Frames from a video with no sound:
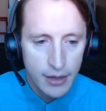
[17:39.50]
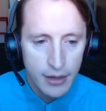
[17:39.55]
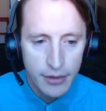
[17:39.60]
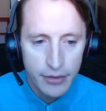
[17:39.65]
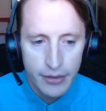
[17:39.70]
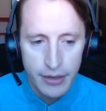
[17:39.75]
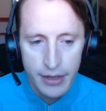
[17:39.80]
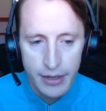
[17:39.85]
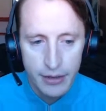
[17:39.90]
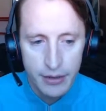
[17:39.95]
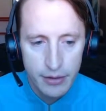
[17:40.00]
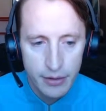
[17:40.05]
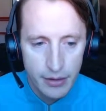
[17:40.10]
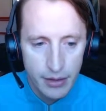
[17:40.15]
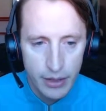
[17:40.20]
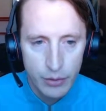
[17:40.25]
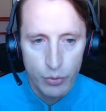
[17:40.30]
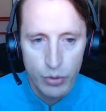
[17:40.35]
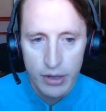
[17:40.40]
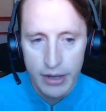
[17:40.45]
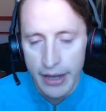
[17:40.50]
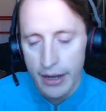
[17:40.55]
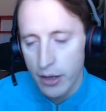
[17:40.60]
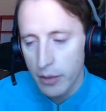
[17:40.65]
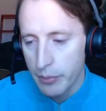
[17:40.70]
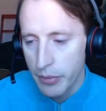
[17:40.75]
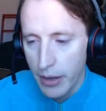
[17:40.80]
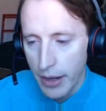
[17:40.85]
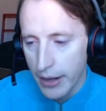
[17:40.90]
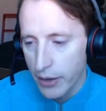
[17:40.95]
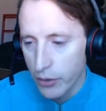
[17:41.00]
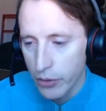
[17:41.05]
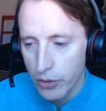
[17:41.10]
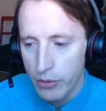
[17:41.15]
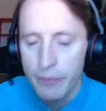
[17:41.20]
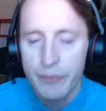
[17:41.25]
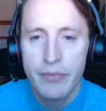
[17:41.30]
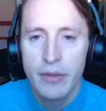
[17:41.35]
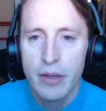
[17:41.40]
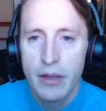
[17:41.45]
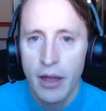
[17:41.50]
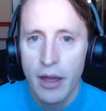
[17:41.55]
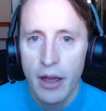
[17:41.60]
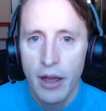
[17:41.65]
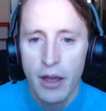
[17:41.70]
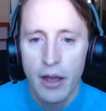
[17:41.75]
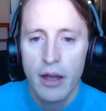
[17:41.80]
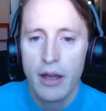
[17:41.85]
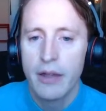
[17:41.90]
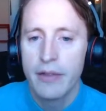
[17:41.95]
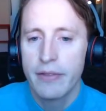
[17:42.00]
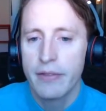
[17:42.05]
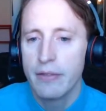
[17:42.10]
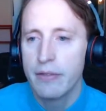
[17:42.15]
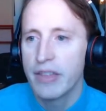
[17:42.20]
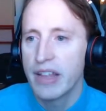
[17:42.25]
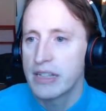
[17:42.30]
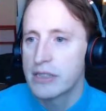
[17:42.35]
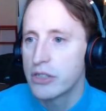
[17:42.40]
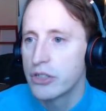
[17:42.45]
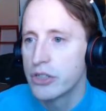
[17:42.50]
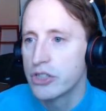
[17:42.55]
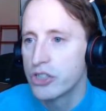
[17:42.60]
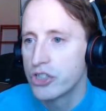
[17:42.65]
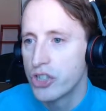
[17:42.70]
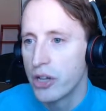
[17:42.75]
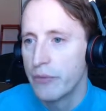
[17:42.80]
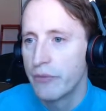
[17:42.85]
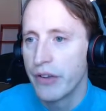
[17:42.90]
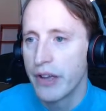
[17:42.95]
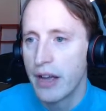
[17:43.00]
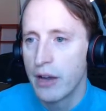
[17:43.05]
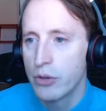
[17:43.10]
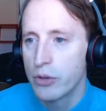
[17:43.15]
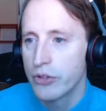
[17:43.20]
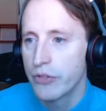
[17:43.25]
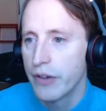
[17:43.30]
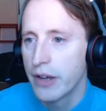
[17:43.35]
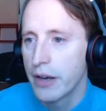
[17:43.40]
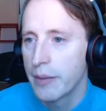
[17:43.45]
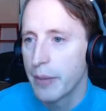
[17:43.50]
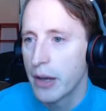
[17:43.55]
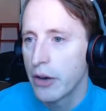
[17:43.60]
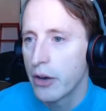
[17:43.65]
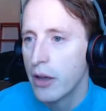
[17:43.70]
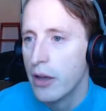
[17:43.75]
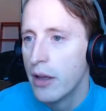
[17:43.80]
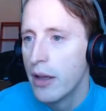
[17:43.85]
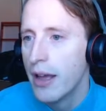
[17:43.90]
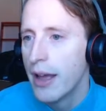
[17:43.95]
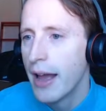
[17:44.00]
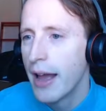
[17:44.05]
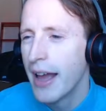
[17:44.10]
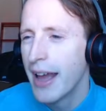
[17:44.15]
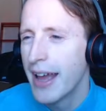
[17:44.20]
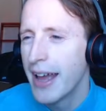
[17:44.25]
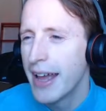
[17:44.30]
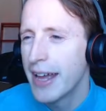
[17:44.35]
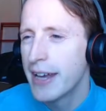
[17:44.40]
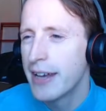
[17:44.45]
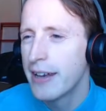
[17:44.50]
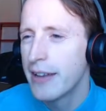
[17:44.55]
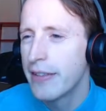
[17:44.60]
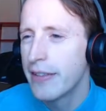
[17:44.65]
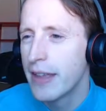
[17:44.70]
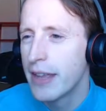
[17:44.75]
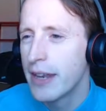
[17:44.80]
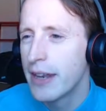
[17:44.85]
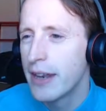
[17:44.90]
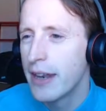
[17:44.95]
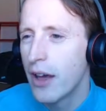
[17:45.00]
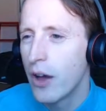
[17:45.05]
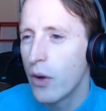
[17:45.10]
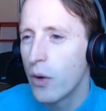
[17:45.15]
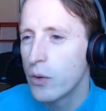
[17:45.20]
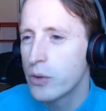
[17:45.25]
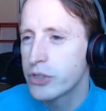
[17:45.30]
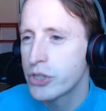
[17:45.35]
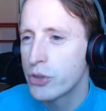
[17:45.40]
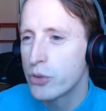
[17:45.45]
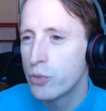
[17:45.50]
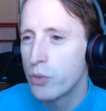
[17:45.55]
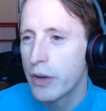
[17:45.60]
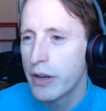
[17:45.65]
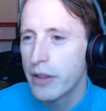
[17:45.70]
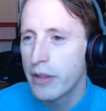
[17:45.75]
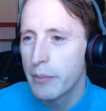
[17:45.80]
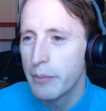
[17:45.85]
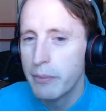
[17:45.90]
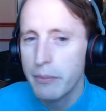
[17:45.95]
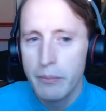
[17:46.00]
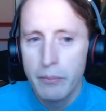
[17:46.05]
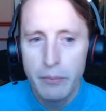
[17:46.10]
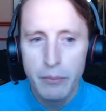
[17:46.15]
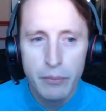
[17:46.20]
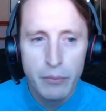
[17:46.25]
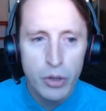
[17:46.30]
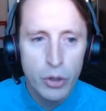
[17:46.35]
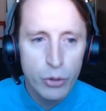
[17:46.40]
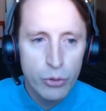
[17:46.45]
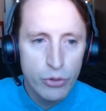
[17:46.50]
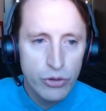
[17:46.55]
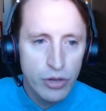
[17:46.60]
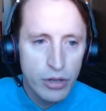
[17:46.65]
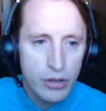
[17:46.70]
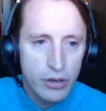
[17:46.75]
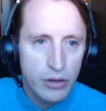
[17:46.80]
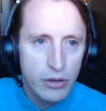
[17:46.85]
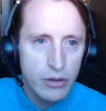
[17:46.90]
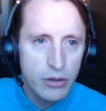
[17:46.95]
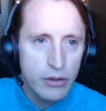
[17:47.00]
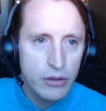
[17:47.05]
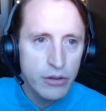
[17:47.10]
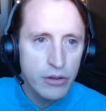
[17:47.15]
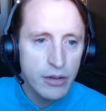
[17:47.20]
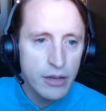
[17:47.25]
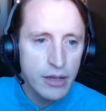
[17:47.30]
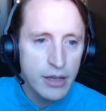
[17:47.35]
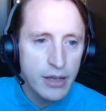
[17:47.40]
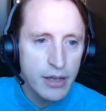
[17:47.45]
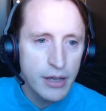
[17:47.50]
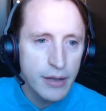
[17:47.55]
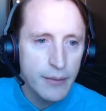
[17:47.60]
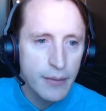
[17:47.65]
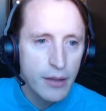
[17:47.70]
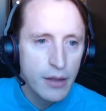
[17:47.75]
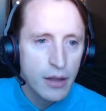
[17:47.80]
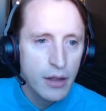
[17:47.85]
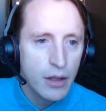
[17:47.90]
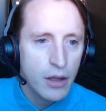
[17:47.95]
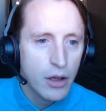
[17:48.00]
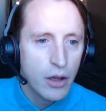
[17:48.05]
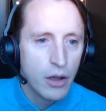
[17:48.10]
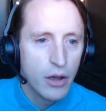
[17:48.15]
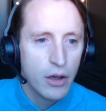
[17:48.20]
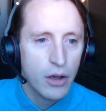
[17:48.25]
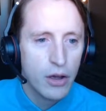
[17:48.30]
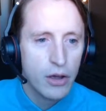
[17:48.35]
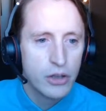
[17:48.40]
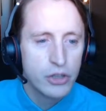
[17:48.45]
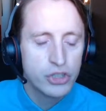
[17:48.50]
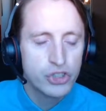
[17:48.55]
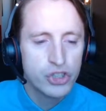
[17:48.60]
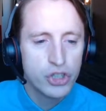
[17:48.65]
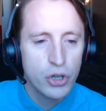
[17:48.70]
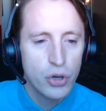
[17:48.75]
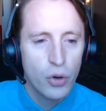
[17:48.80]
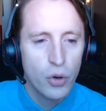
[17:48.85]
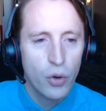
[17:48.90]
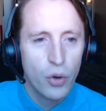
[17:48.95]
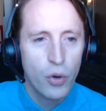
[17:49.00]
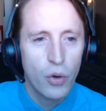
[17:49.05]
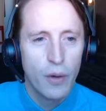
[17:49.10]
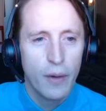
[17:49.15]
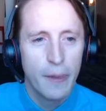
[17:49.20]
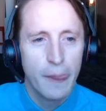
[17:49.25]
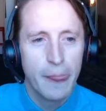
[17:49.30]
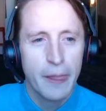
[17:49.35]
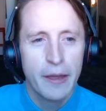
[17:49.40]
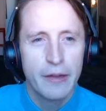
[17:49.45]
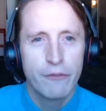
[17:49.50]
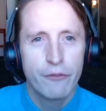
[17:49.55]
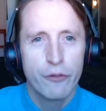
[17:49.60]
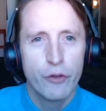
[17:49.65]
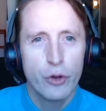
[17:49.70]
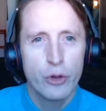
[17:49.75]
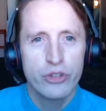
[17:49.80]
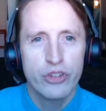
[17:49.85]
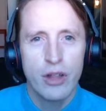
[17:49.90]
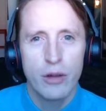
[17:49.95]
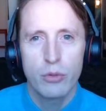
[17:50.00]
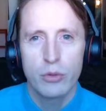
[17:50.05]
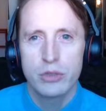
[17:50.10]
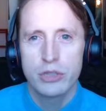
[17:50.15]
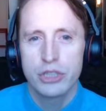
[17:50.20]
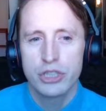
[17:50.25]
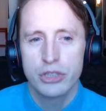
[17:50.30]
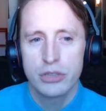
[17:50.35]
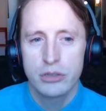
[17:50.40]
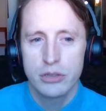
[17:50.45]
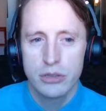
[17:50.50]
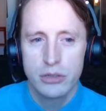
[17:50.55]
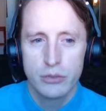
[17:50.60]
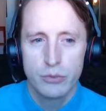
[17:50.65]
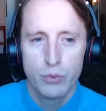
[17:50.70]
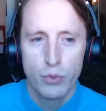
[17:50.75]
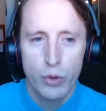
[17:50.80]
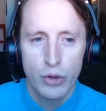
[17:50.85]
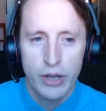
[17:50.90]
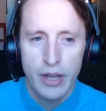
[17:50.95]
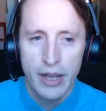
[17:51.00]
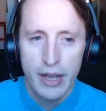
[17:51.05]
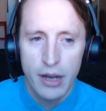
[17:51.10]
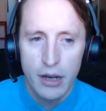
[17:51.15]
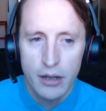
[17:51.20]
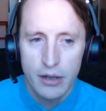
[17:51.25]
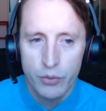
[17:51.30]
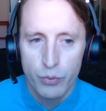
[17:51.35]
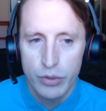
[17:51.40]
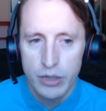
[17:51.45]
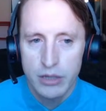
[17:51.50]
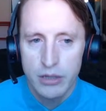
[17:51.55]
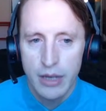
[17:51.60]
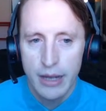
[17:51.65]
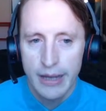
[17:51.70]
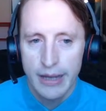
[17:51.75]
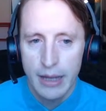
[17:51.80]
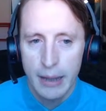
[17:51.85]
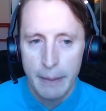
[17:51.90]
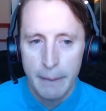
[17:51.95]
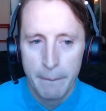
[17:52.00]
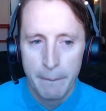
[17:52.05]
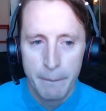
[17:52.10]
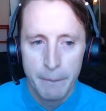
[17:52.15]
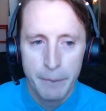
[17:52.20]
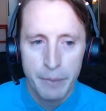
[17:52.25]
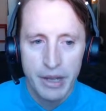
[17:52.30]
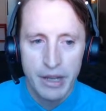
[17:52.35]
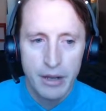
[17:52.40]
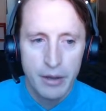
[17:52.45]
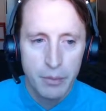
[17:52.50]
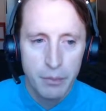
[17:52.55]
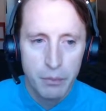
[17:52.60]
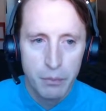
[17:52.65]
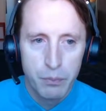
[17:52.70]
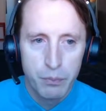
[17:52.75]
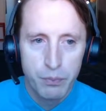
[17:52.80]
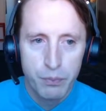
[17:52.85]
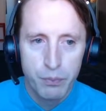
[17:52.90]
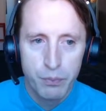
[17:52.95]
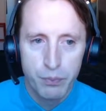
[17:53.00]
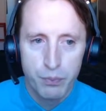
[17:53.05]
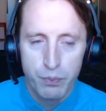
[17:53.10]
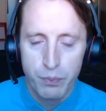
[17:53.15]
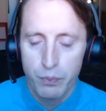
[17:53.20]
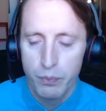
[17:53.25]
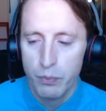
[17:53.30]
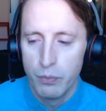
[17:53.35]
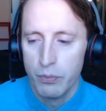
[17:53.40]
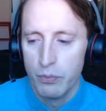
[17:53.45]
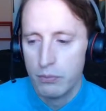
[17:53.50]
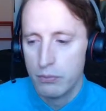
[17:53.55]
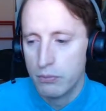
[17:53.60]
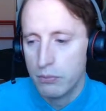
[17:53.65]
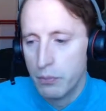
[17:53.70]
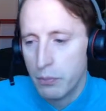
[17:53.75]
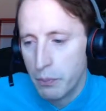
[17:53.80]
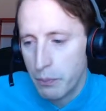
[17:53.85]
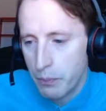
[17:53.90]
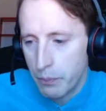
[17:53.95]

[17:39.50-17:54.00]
then it will light up. I don't know. That's just something I was thinking about. And then also one of the mutants here. So first I was working a lot with like a big mm,